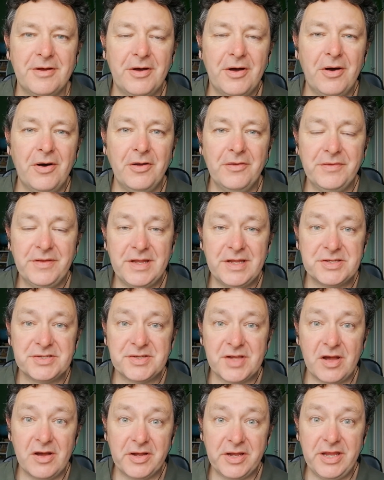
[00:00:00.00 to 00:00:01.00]
On this
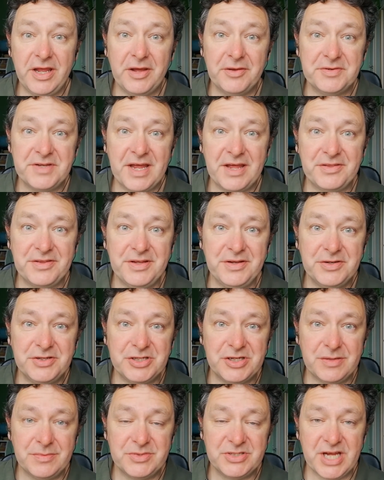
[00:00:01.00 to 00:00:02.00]
Archaeodeath
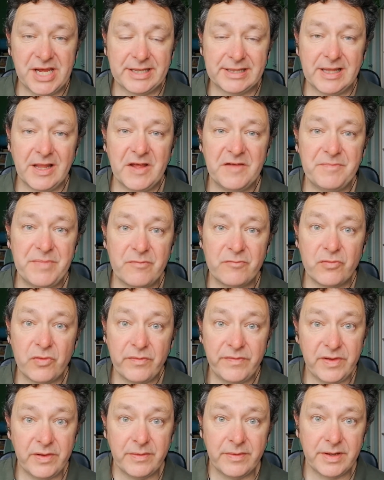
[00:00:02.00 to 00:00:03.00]
YouTube channel, I've been
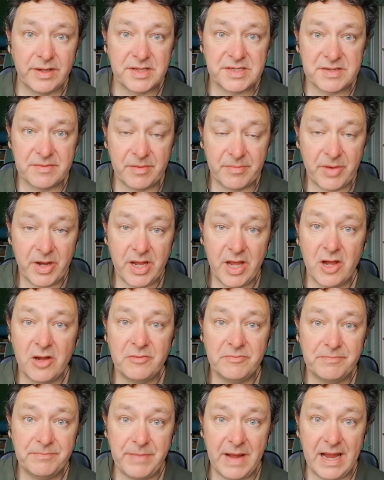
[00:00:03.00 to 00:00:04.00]
reviewing some of my
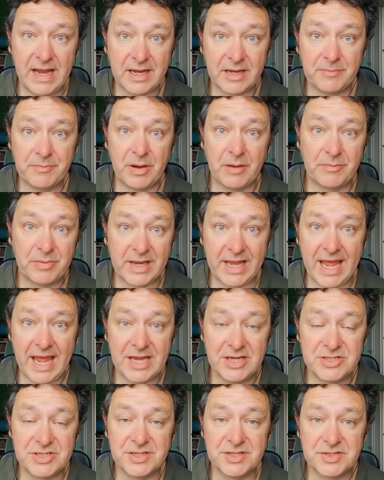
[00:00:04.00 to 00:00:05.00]
own back
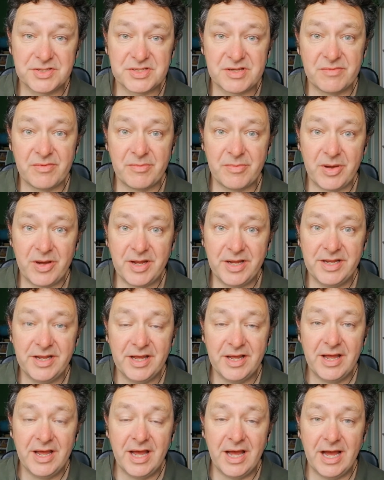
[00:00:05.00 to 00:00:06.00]
publications, some of my
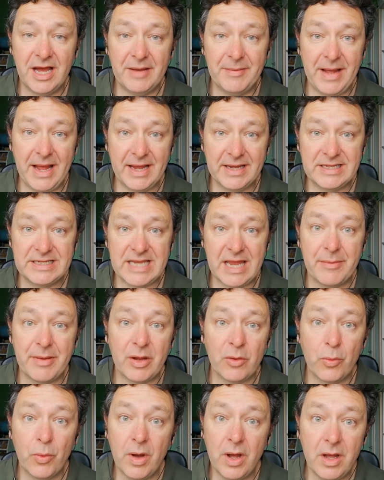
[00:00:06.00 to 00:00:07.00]

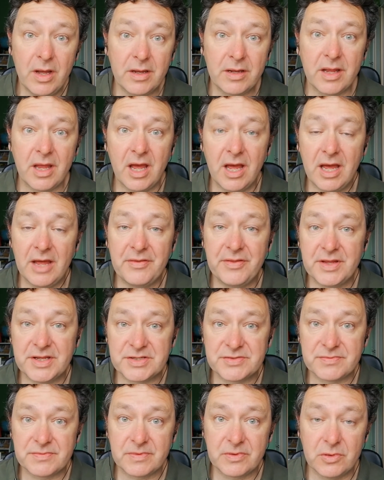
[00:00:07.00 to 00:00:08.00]
academic work that
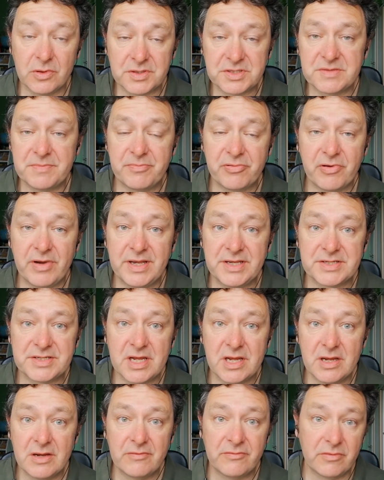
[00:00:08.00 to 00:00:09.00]
has got to print
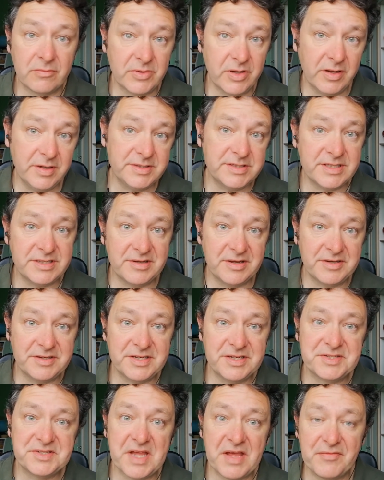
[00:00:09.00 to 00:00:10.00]
from
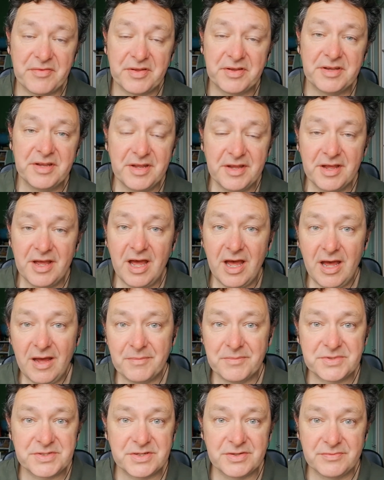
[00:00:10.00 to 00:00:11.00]
1997
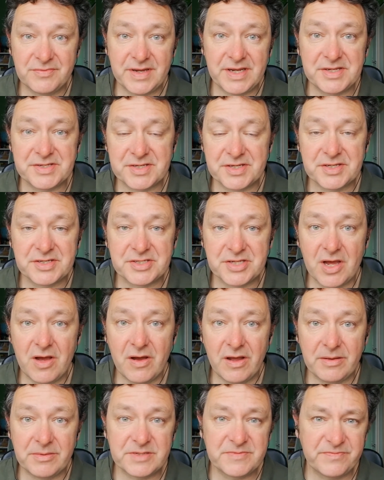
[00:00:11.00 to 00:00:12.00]
up to recent
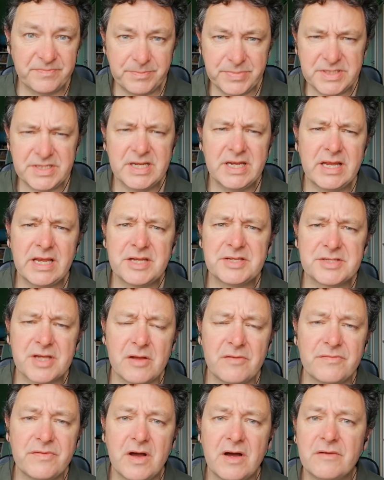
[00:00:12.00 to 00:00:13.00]
times, particularly so
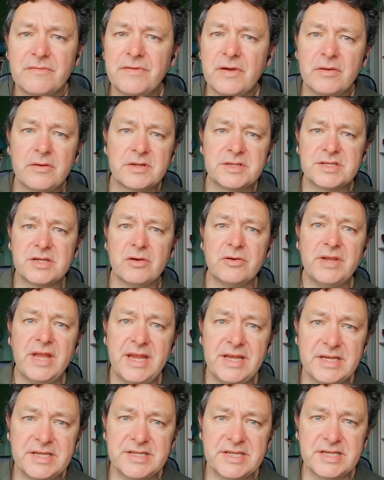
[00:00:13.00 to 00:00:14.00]
far focusing on
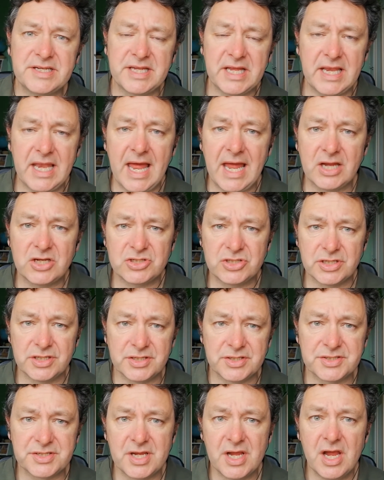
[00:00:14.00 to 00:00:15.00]
edited
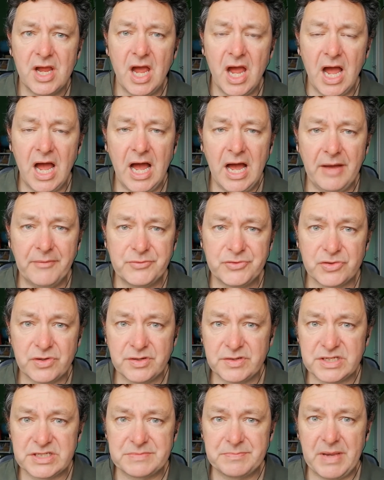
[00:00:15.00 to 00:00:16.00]
collections, trying
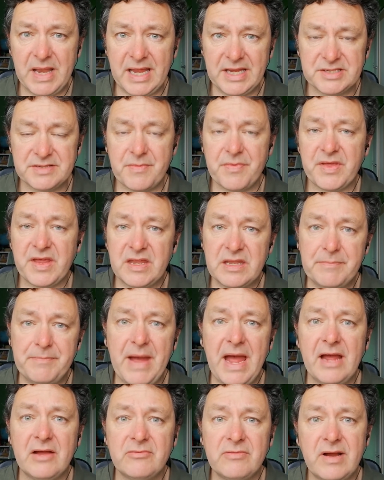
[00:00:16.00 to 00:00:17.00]
to explain something of the
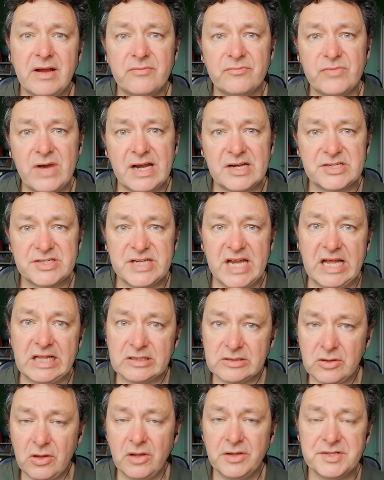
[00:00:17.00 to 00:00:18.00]
background, rationale,
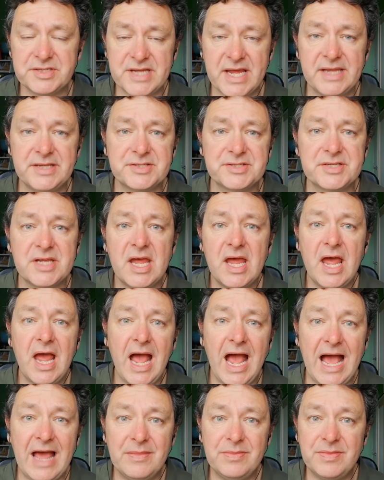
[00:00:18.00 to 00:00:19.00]
contents,
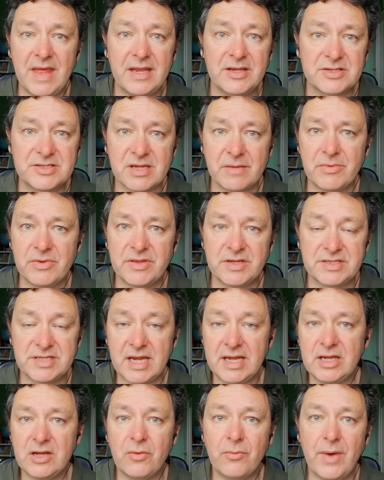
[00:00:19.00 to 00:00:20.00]
and then some of the
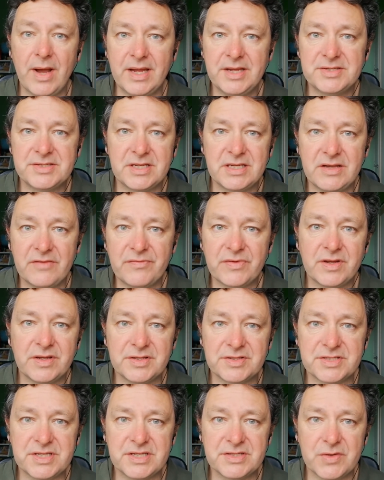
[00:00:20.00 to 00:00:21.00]
takeaway
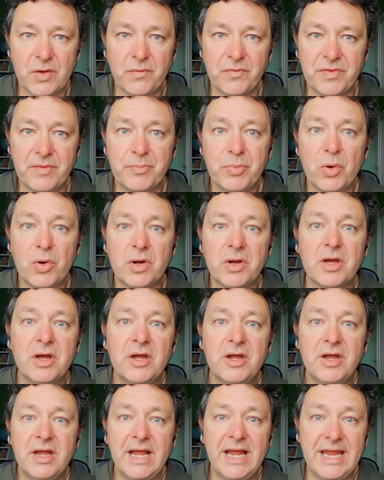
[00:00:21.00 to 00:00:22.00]
significances of the book
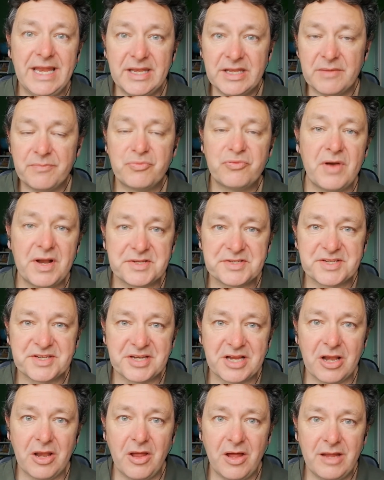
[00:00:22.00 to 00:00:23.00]
in the present
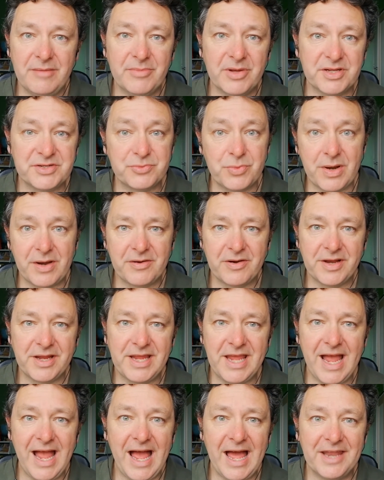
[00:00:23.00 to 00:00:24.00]
climate where I
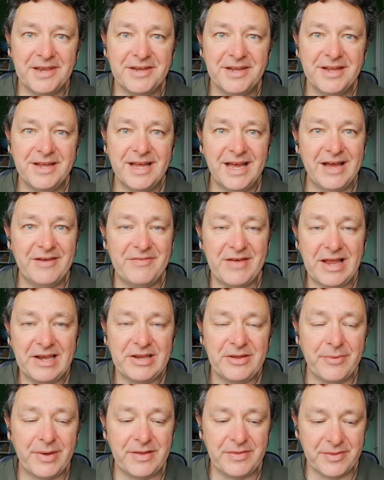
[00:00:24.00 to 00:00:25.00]
can
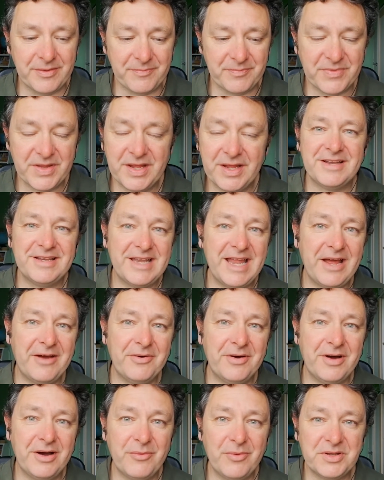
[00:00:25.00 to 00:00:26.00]
evaluate them.
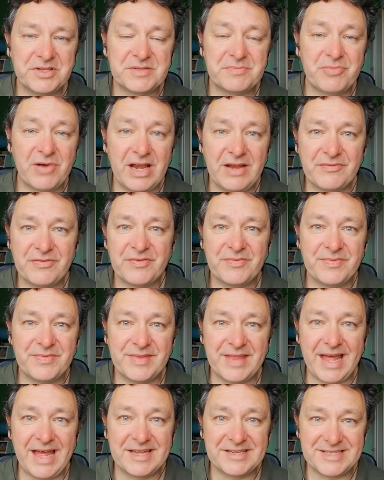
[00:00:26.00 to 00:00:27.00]
Now, I want to break from
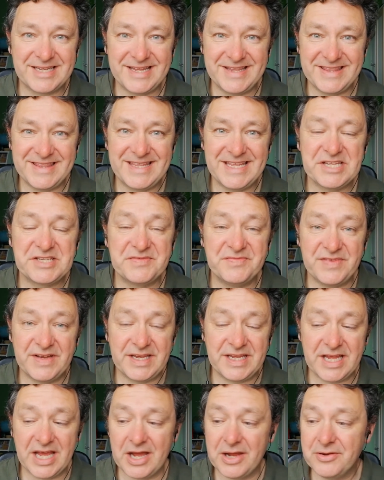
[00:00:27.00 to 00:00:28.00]
that in this
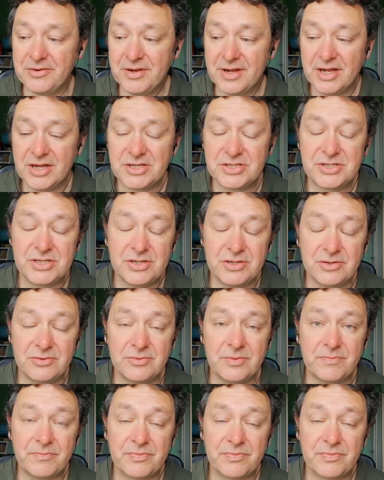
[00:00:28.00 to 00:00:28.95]
video to